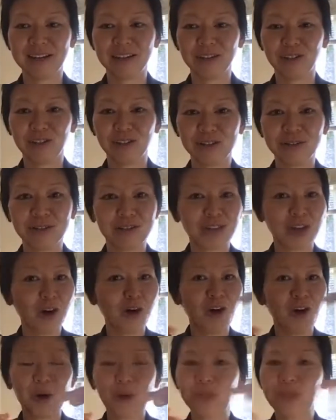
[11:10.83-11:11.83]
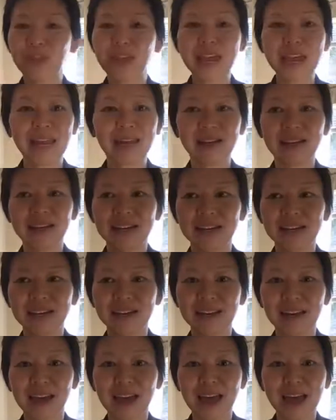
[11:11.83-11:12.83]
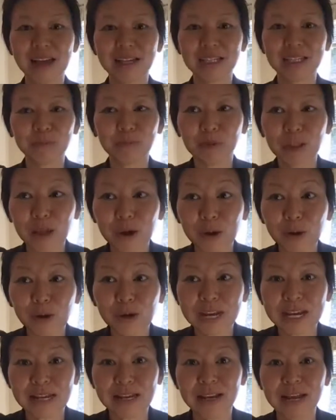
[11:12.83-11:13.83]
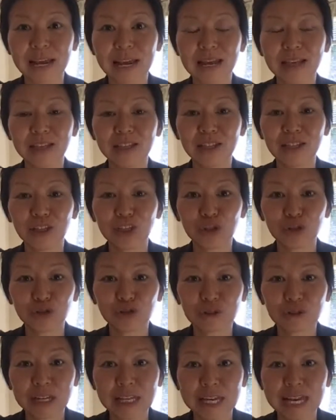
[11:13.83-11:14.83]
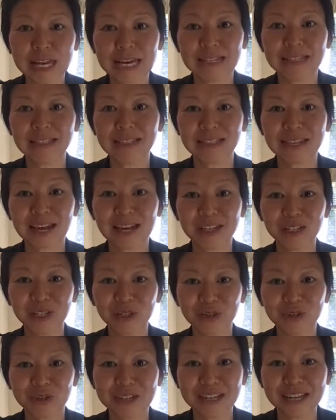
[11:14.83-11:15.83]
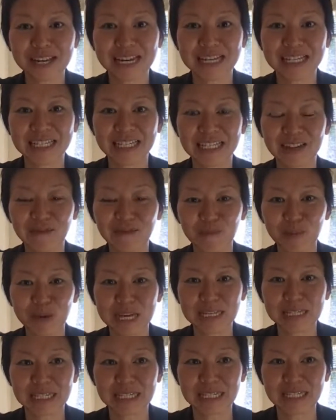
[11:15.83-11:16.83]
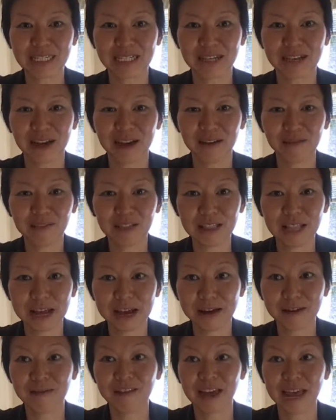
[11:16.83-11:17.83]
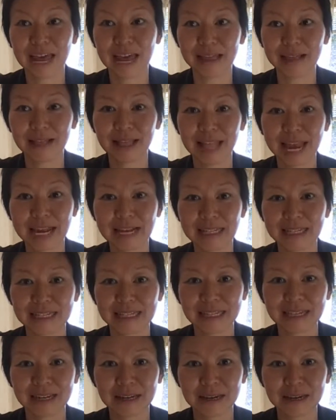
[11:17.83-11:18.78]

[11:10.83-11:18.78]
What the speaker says: just the whole thing exploded into trillions and trillions of pieces of love and light.